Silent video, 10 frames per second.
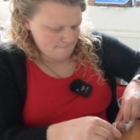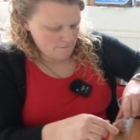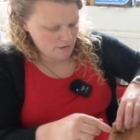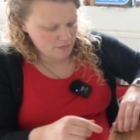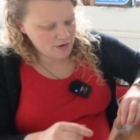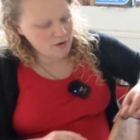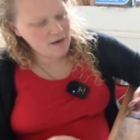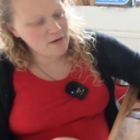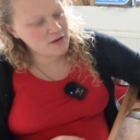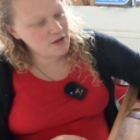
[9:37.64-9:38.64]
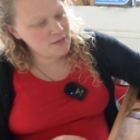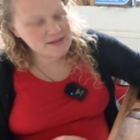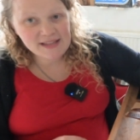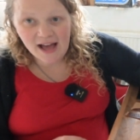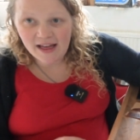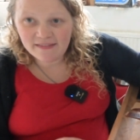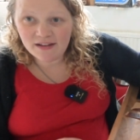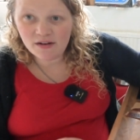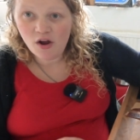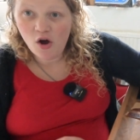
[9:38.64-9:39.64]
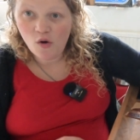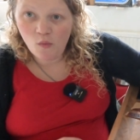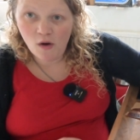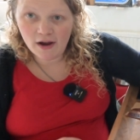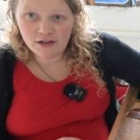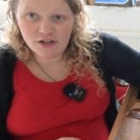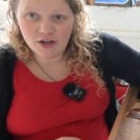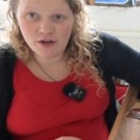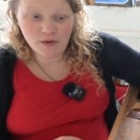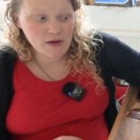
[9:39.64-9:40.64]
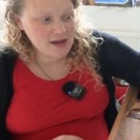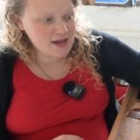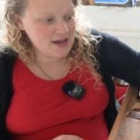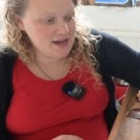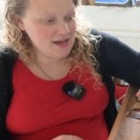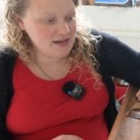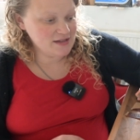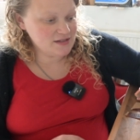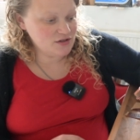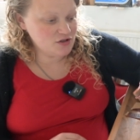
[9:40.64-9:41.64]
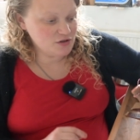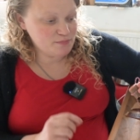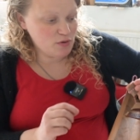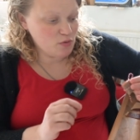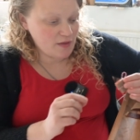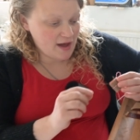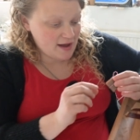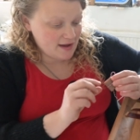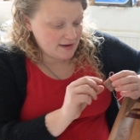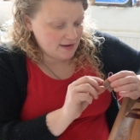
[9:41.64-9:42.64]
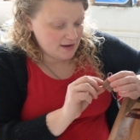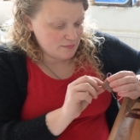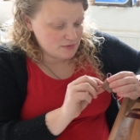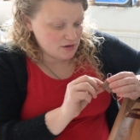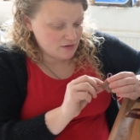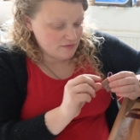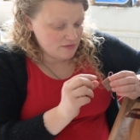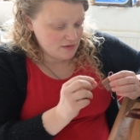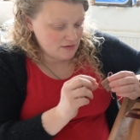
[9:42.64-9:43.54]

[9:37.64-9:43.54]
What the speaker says: There we go, how cute is that? And then what I can do is you just pull that and it comes off.